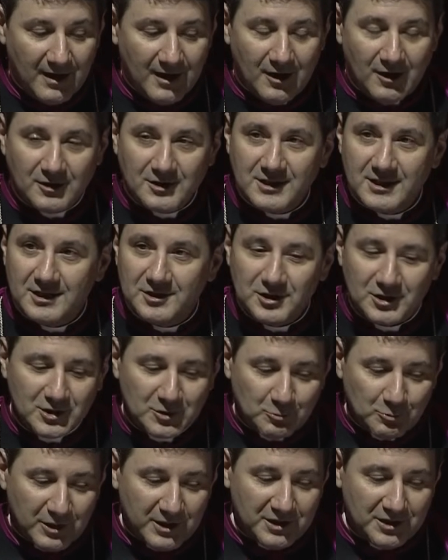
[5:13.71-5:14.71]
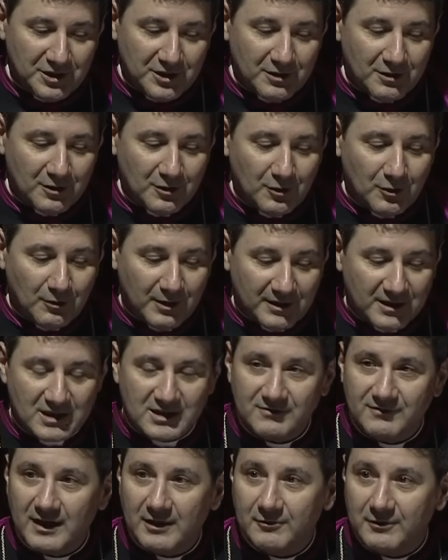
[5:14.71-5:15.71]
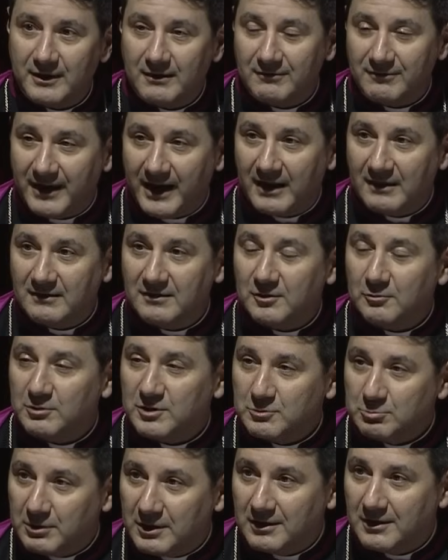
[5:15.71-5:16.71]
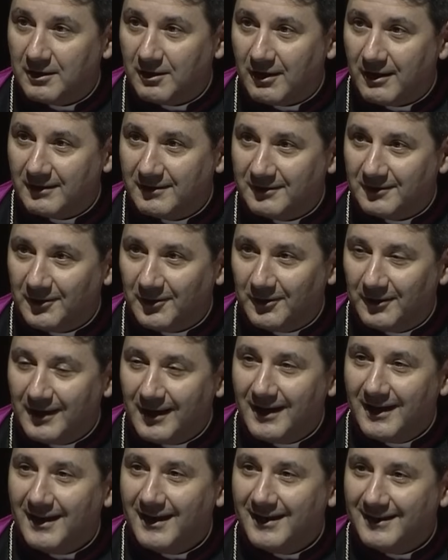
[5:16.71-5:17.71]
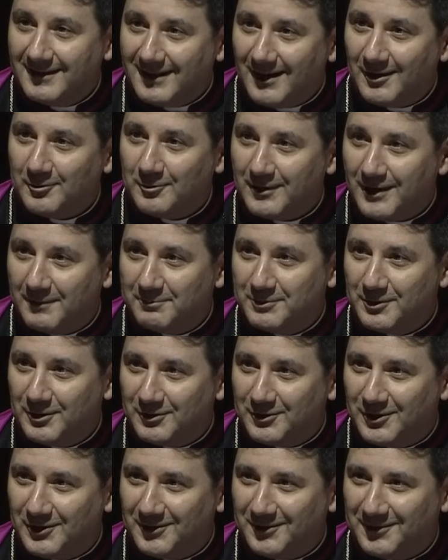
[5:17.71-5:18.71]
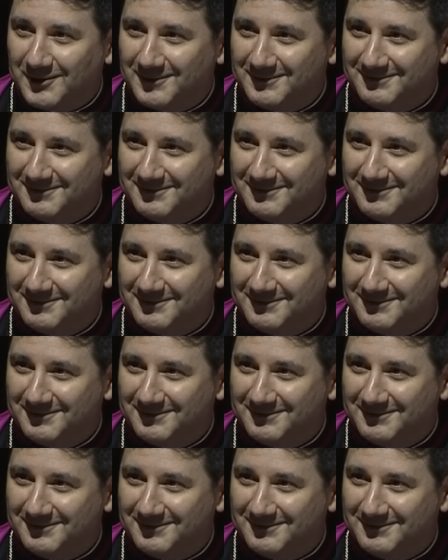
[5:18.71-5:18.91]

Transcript: You see, just 1 year ago at this very event, there was one cardinal, and now we're up to 2.